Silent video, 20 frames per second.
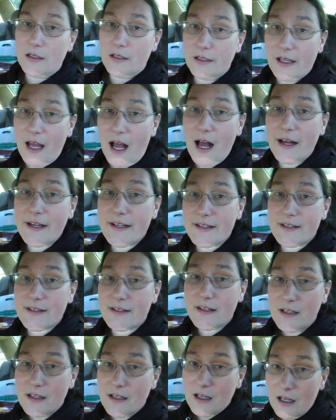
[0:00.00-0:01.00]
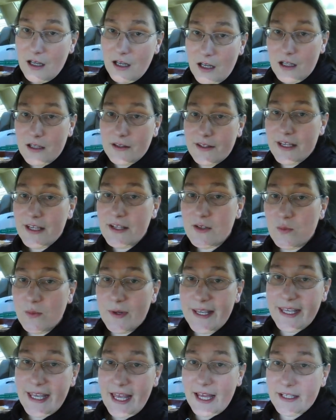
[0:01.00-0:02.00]
Guys, this
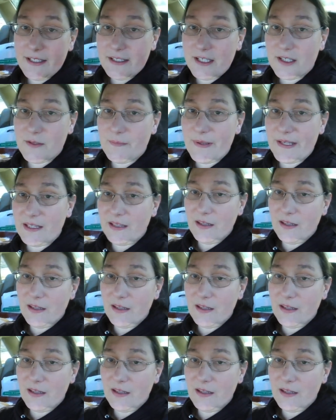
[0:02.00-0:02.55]
weekend has been